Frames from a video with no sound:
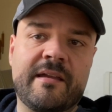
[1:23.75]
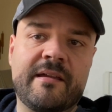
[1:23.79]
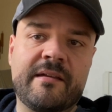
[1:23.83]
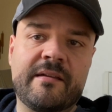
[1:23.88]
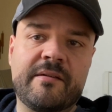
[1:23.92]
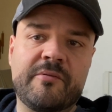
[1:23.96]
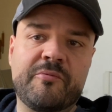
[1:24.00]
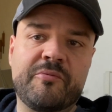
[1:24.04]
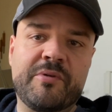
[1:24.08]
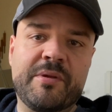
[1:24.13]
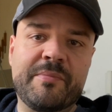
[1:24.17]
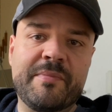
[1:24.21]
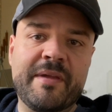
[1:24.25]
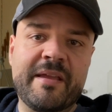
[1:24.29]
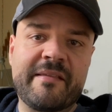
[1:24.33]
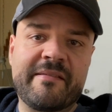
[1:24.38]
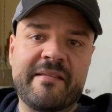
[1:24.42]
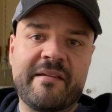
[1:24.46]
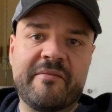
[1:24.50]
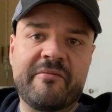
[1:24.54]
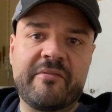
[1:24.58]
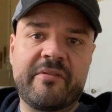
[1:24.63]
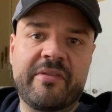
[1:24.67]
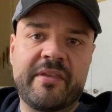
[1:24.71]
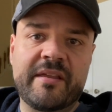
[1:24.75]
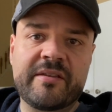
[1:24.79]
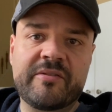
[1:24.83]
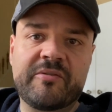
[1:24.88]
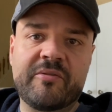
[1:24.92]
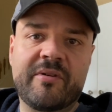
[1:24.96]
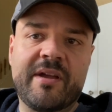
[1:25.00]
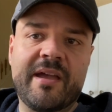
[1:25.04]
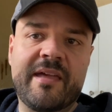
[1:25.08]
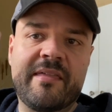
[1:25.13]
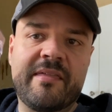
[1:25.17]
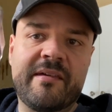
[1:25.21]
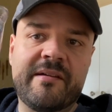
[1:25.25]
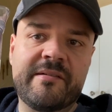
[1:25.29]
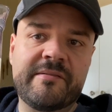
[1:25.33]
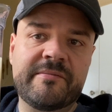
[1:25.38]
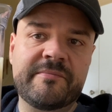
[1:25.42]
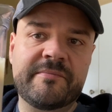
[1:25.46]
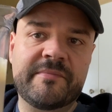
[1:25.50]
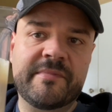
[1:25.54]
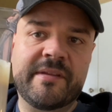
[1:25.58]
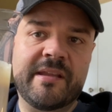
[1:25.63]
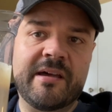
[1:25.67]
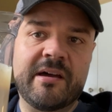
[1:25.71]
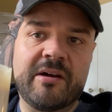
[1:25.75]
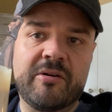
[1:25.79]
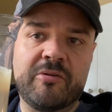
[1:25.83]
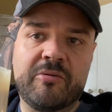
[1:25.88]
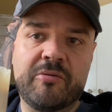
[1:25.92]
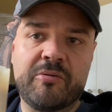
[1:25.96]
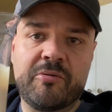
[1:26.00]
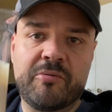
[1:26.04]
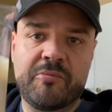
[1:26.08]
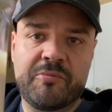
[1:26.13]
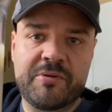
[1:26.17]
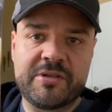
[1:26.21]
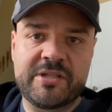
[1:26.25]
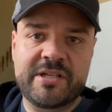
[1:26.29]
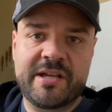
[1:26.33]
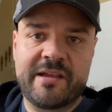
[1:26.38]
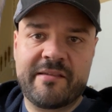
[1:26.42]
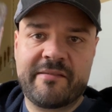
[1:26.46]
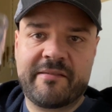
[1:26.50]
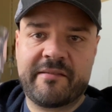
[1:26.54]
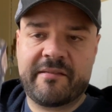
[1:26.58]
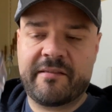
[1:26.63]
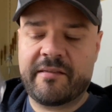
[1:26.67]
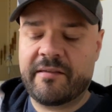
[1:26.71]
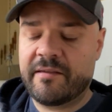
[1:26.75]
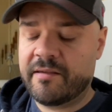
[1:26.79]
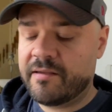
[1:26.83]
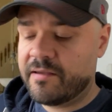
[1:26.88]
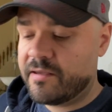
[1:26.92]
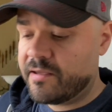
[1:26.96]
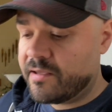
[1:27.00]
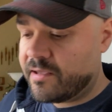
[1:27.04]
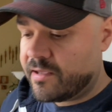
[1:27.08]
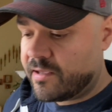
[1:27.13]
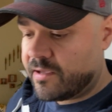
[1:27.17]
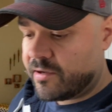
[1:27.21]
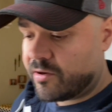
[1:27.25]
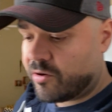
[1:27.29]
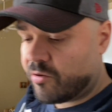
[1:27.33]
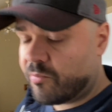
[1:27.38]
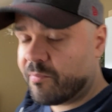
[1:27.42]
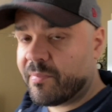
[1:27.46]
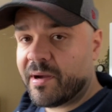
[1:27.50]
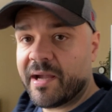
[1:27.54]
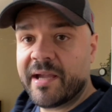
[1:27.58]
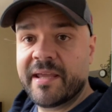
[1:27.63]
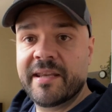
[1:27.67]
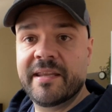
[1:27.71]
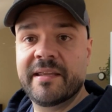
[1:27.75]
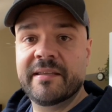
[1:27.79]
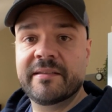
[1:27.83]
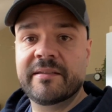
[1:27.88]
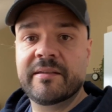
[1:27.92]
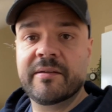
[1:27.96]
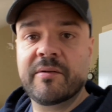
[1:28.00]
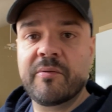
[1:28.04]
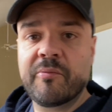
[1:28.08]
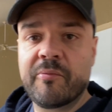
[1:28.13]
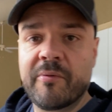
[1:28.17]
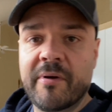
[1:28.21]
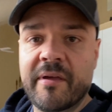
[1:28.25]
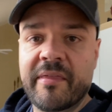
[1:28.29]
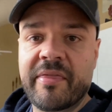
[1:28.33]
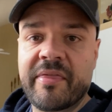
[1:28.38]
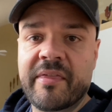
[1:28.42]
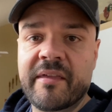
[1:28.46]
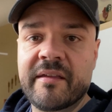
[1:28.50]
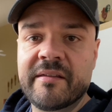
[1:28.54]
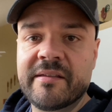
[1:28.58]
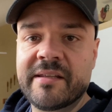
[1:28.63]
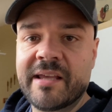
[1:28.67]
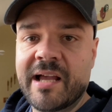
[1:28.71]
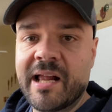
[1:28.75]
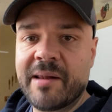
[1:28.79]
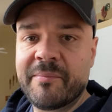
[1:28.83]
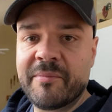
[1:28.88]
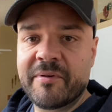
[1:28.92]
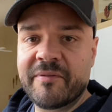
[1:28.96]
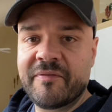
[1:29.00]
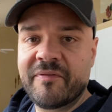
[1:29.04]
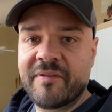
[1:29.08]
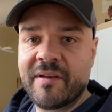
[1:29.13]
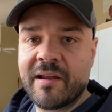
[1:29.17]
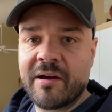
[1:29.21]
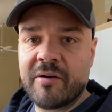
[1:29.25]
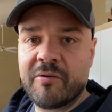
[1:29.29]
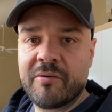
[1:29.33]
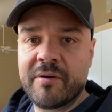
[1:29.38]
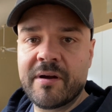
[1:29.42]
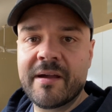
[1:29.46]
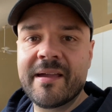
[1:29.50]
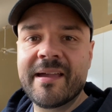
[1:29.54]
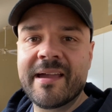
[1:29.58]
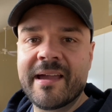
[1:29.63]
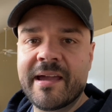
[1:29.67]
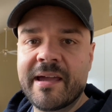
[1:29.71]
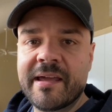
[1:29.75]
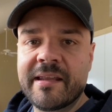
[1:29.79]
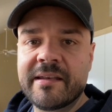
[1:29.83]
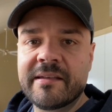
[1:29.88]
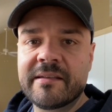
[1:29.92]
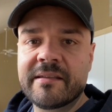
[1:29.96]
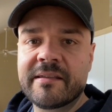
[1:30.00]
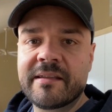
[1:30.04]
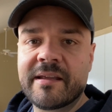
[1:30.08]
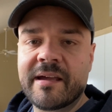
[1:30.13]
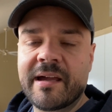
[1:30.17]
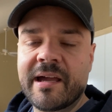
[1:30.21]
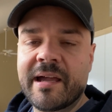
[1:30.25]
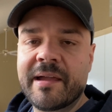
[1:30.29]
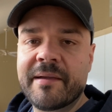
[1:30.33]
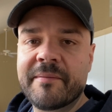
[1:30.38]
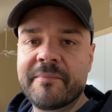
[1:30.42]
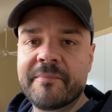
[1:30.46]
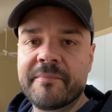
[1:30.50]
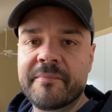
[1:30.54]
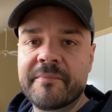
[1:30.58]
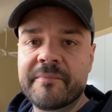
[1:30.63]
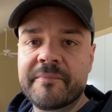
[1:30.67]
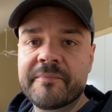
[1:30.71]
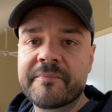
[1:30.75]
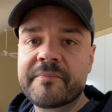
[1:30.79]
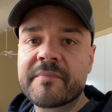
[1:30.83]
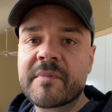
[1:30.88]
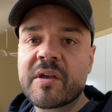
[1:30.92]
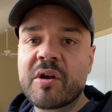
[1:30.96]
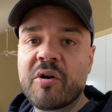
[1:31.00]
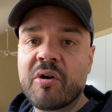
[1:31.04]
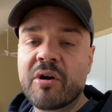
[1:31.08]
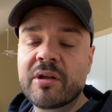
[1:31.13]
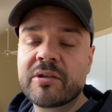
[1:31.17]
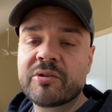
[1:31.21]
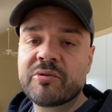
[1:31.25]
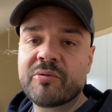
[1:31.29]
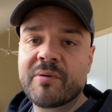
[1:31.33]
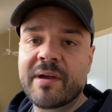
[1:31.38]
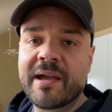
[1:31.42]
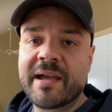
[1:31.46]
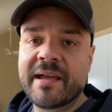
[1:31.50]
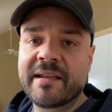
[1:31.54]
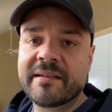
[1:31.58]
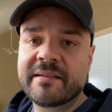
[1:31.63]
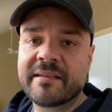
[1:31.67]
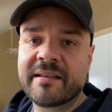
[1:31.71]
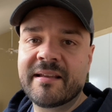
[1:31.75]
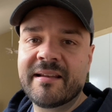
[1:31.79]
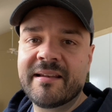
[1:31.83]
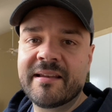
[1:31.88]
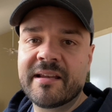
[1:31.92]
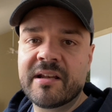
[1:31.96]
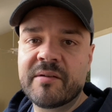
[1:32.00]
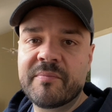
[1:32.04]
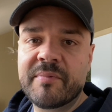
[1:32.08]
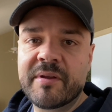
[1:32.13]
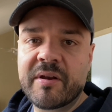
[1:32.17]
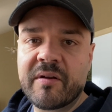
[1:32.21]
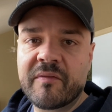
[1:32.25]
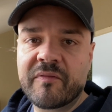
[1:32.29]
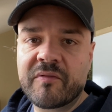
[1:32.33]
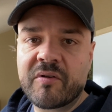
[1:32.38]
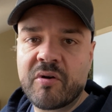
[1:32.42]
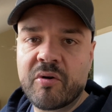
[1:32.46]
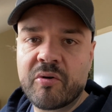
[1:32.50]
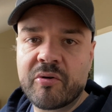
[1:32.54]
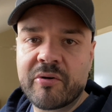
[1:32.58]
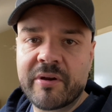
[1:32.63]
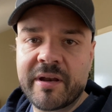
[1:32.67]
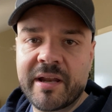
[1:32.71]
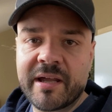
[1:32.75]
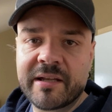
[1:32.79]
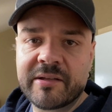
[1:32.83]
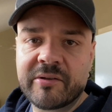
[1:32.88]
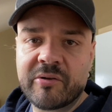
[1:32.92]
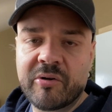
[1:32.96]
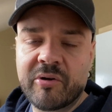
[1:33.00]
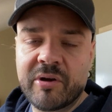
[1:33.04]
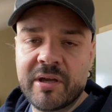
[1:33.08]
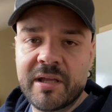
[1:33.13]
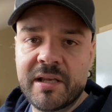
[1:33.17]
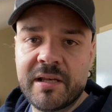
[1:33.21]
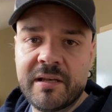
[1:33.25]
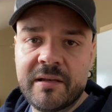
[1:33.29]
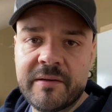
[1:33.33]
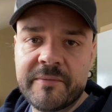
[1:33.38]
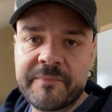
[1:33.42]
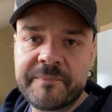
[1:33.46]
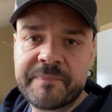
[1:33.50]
We mix everything together. Now we just combine it with the almond flour and I'm going to add a little bit of coconut oil.